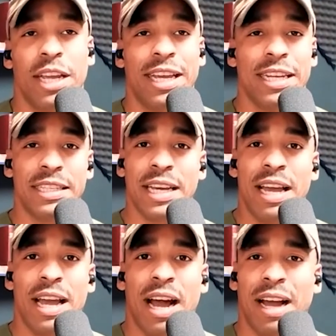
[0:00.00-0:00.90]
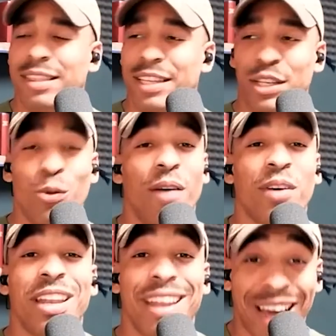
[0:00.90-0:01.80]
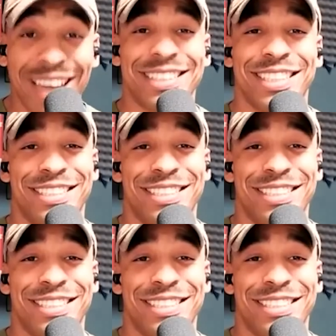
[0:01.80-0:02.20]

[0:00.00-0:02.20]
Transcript: And I think you have a lot to